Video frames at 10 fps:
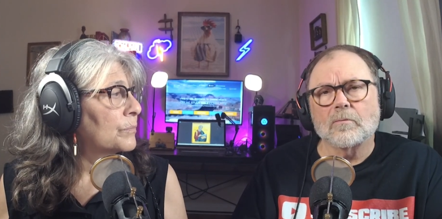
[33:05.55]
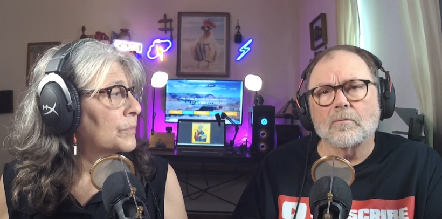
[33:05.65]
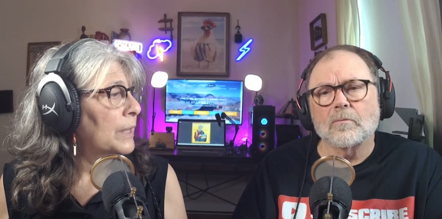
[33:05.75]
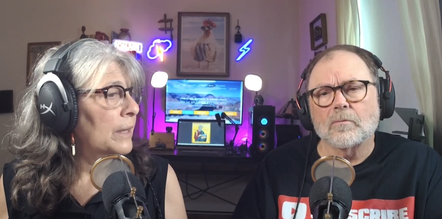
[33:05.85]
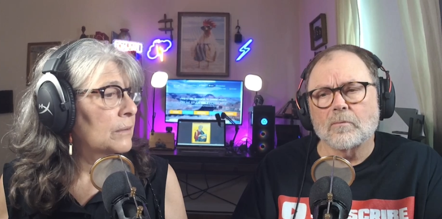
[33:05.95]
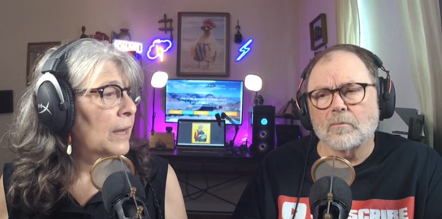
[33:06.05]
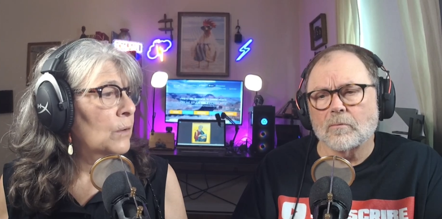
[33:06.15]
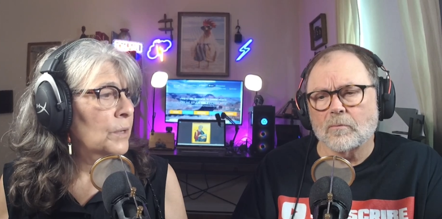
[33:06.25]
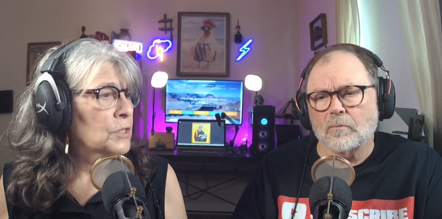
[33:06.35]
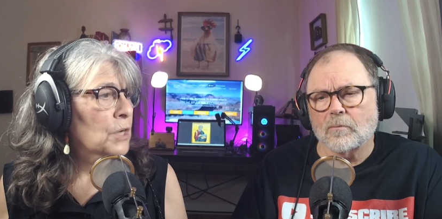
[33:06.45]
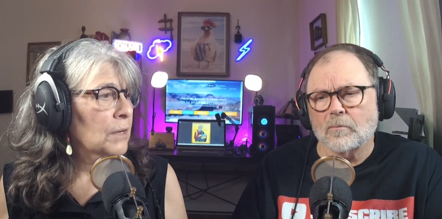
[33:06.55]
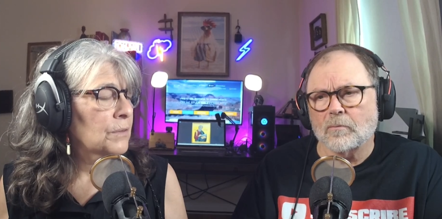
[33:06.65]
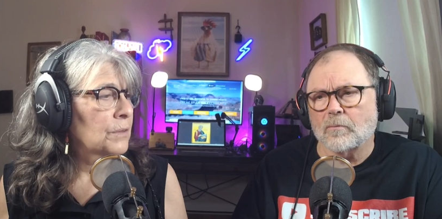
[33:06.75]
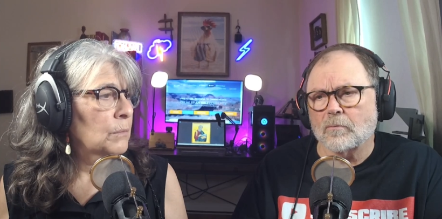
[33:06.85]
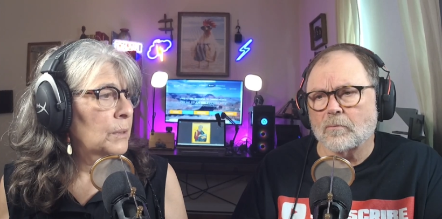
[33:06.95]
Speaker 1: that i don't want to talk to
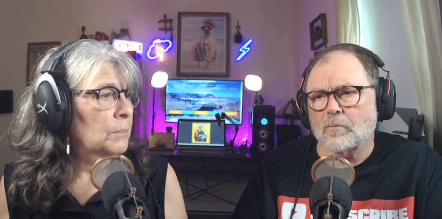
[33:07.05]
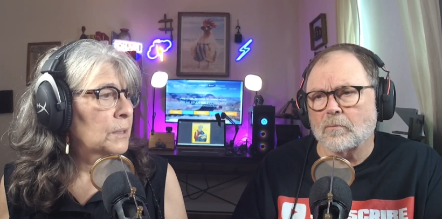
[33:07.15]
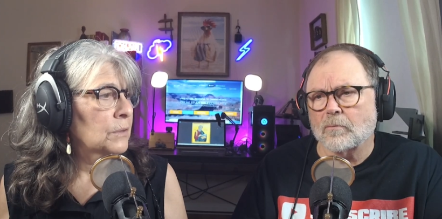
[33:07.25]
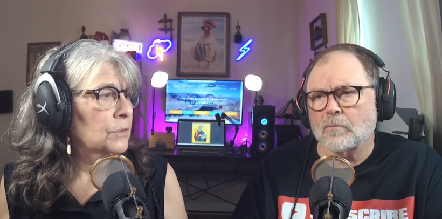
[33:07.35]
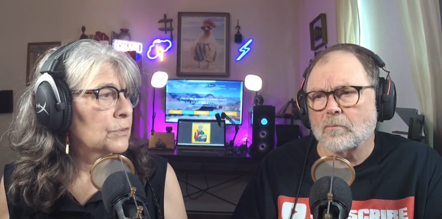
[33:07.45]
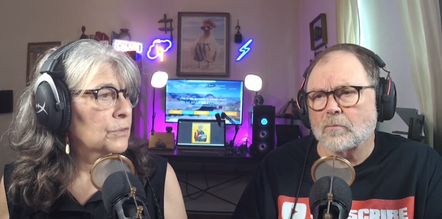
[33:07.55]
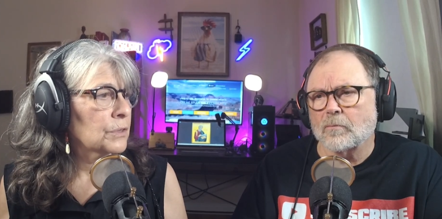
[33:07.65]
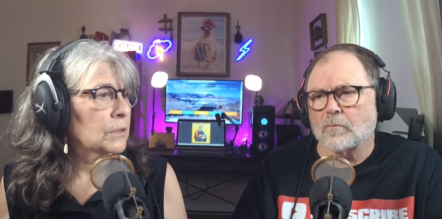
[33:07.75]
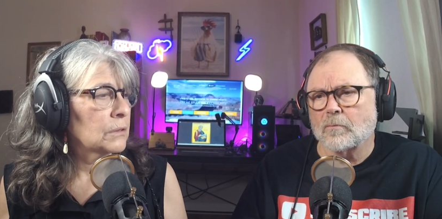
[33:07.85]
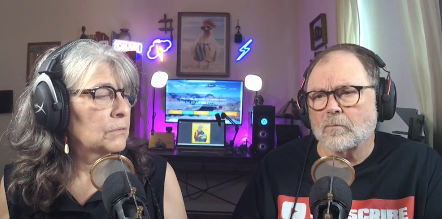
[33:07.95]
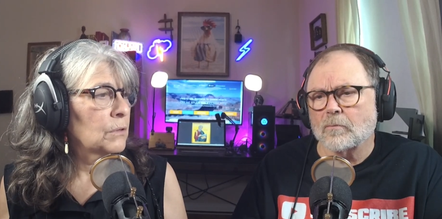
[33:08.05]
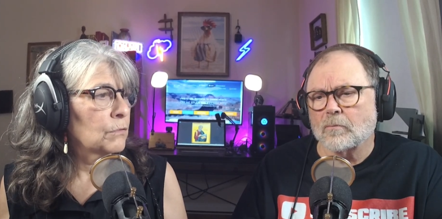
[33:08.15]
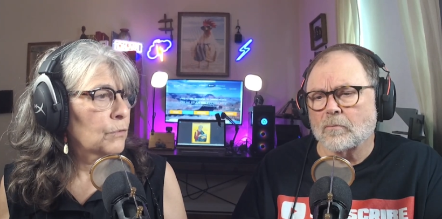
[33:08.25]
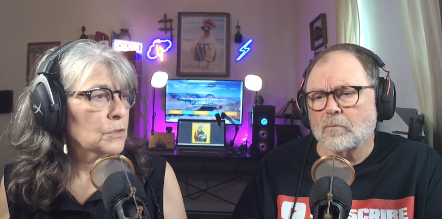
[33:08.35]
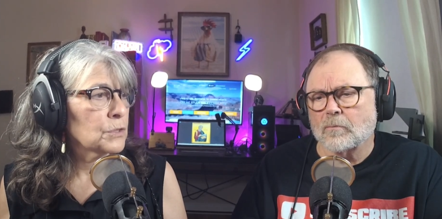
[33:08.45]
anybody because they're just going to
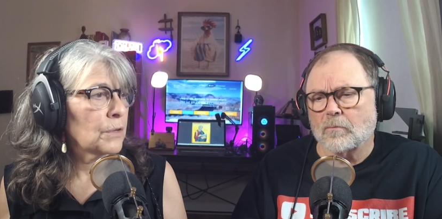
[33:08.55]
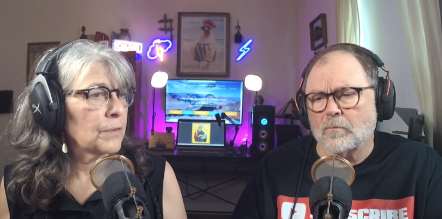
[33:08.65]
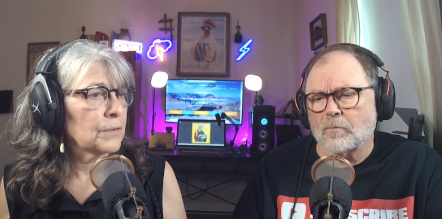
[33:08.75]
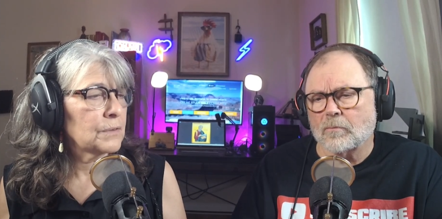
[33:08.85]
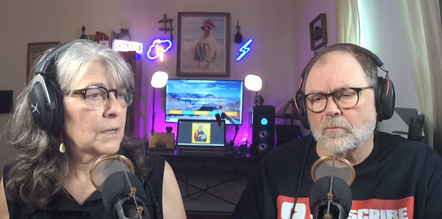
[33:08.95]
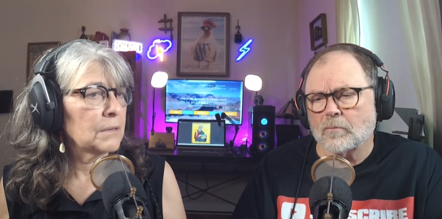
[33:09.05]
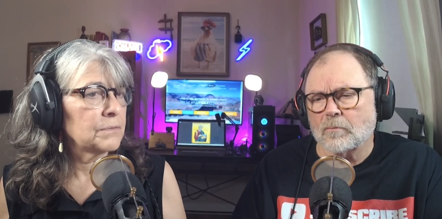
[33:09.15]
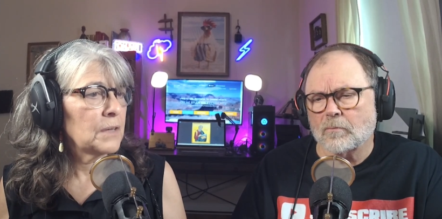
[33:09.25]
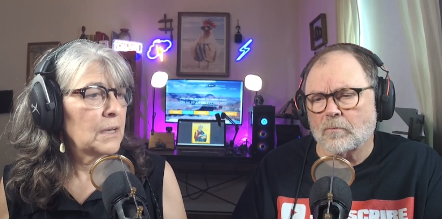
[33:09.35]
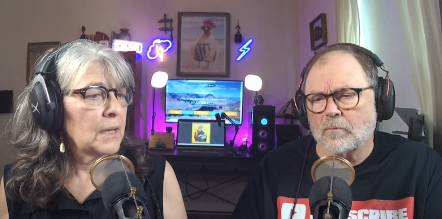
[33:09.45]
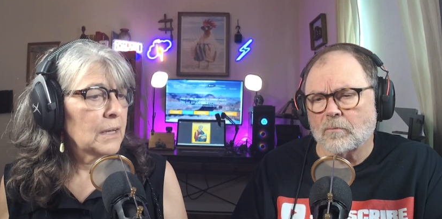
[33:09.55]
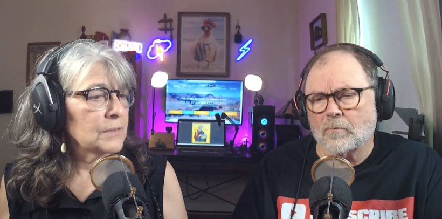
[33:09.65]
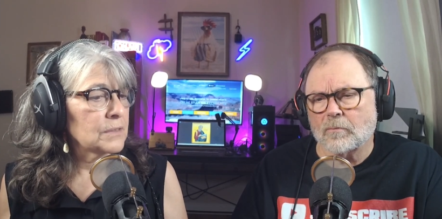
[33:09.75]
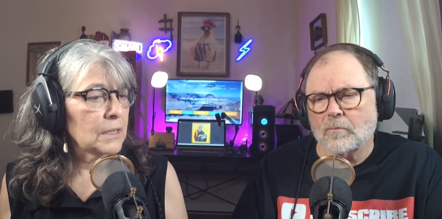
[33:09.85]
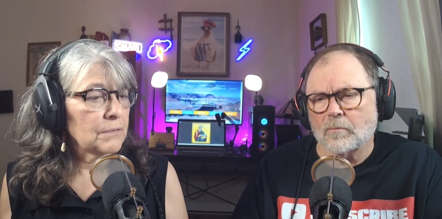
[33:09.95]
force all this stuff
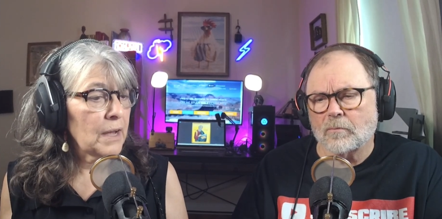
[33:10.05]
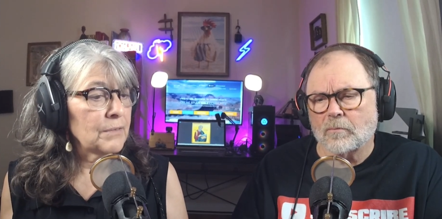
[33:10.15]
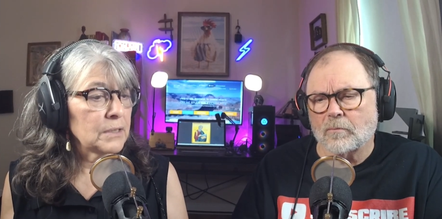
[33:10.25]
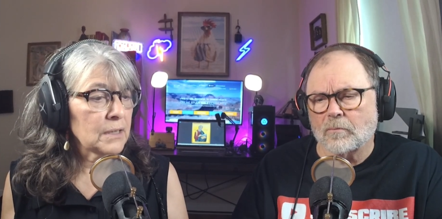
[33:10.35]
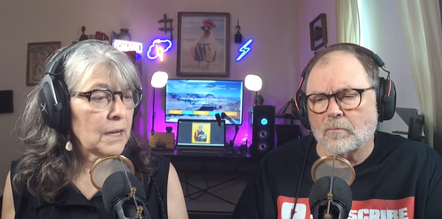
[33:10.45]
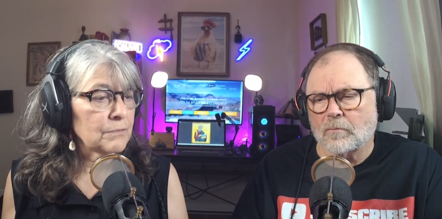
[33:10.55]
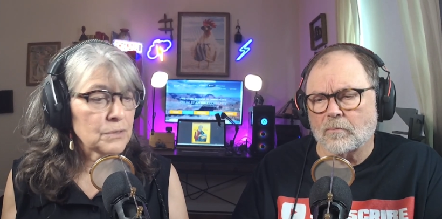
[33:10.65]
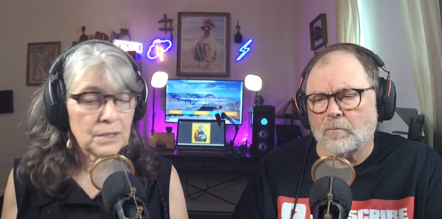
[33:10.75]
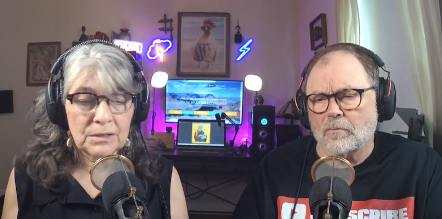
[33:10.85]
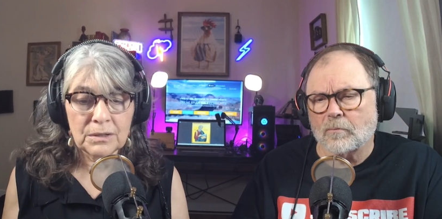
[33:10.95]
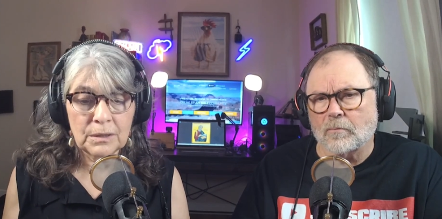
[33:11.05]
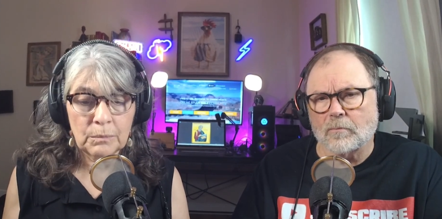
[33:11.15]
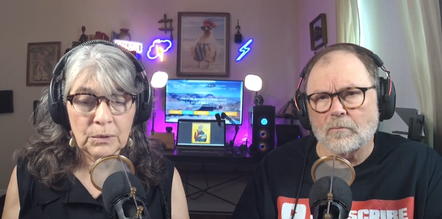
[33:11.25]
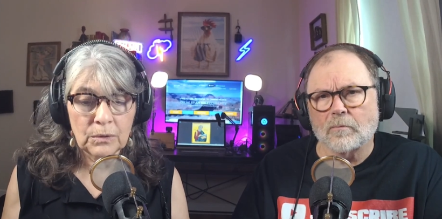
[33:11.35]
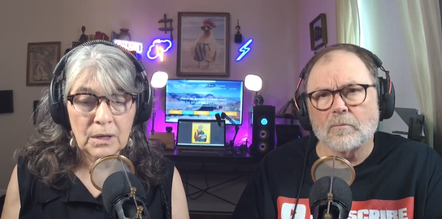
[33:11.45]
instead of having a conversation
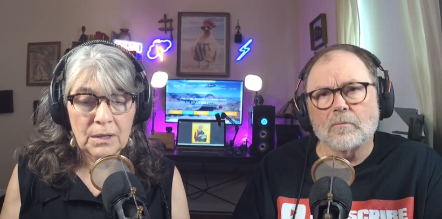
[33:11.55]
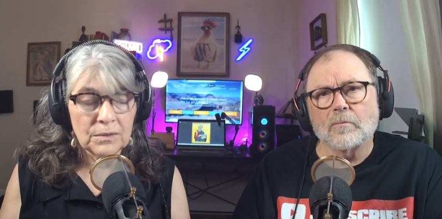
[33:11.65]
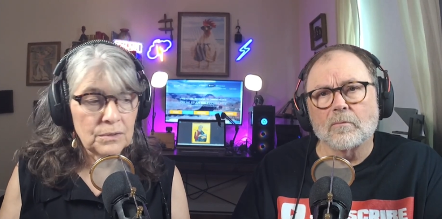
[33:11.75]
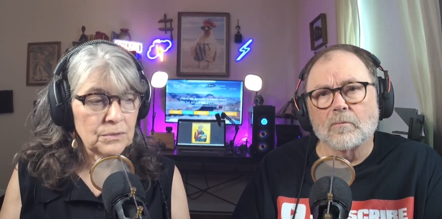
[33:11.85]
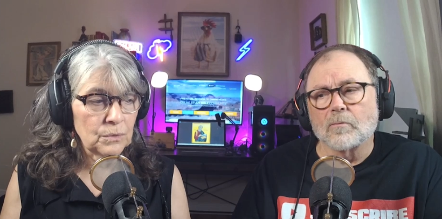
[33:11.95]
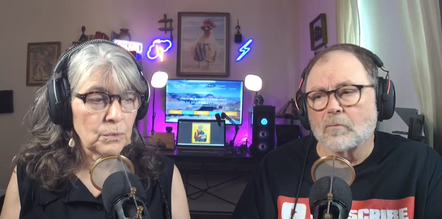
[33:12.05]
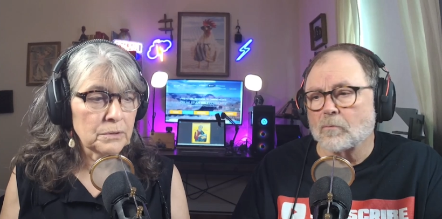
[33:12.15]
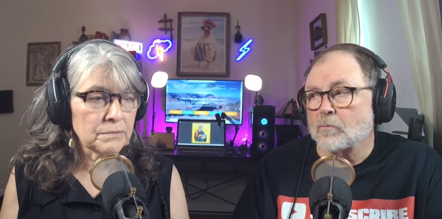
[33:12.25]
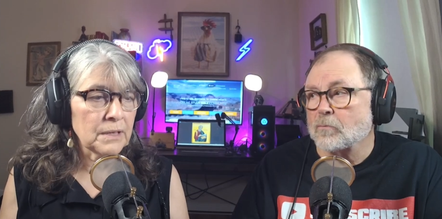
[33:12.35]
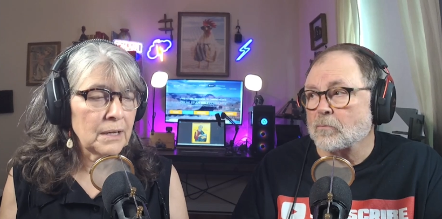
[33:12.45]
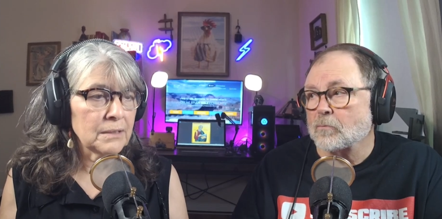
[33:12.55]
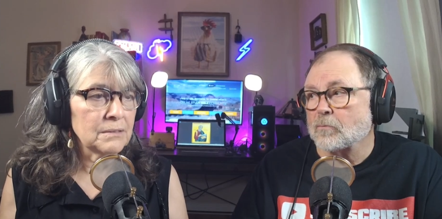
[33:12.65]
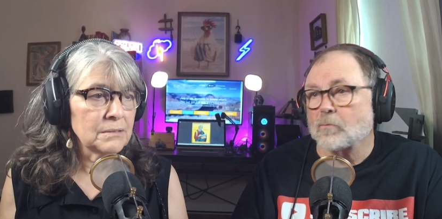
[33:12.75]
about this is the word of God.